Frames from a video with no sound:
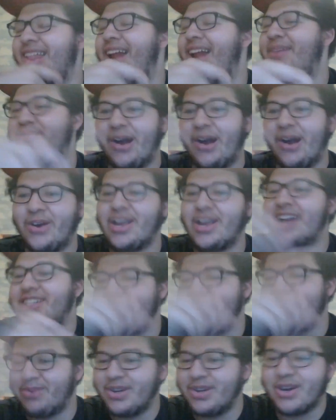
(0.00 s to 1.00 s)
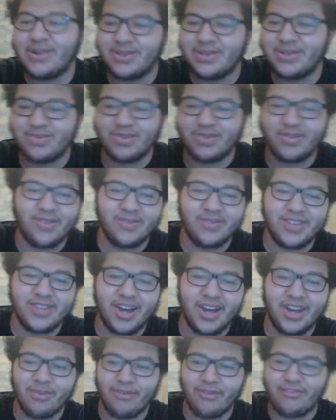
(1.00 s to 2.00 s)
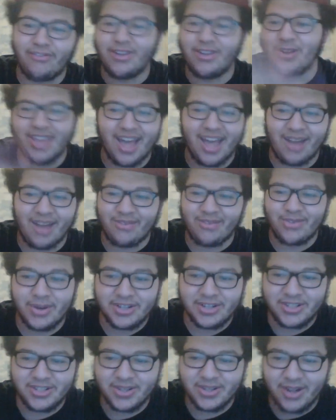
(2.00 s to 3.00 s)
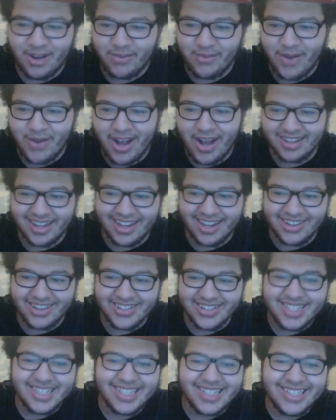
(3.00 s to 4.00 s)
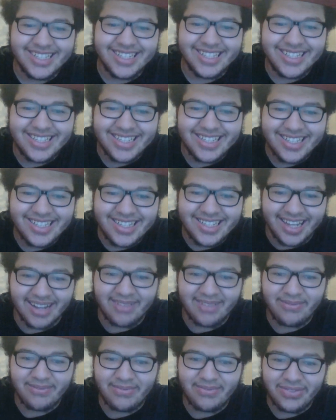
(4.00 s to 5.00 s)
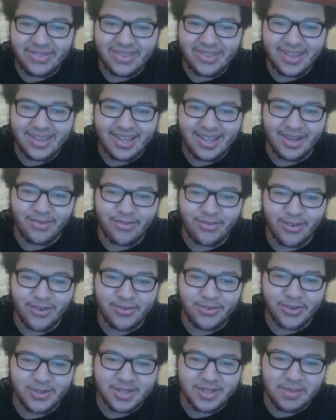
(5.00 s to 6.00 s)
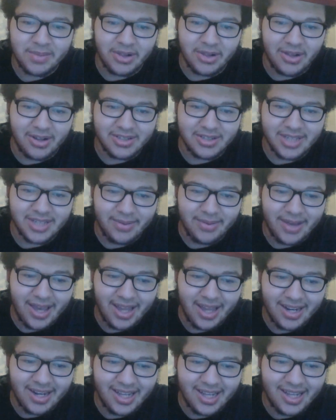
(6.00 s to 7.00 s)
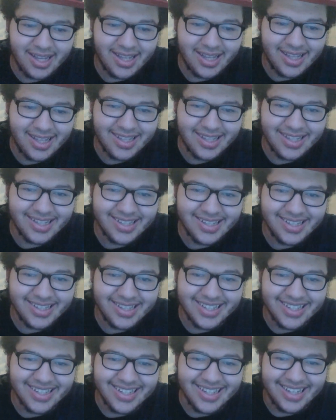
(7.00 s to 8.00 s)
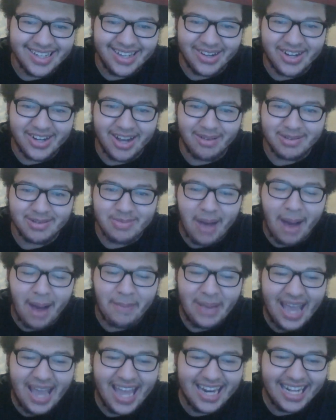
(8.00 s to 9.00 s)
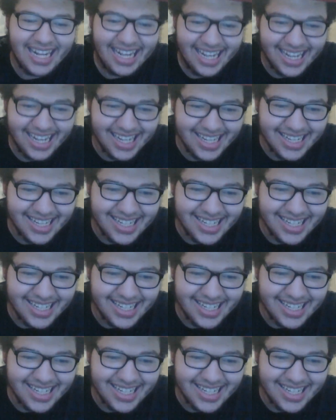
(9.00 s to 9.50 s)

I was like, oh yeah, shit, we already re- Donny revealed that a few issues uh, a while ago. Yeah. for the first time in a long time. Eddie, here comes Papa Eddie.